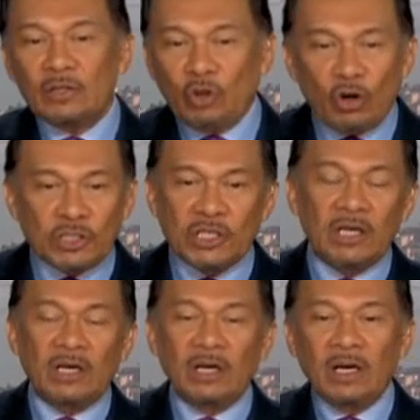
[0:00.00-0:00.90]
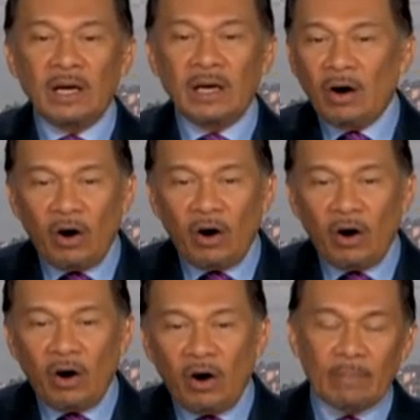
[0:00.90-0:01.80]
torture
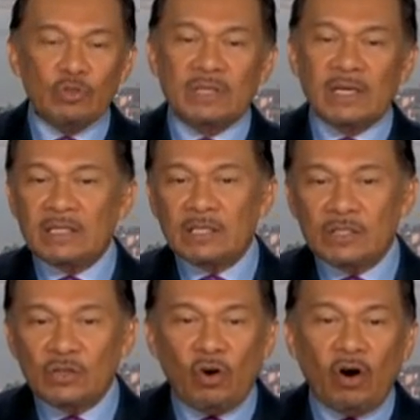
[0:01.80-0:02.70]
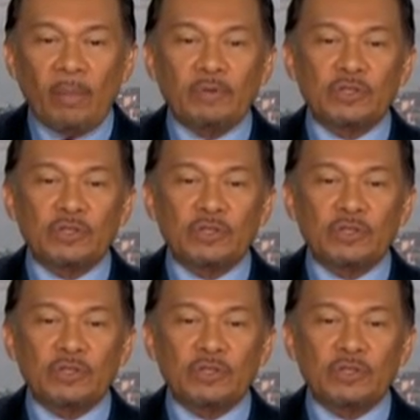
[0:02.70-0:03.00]
of demonstrators or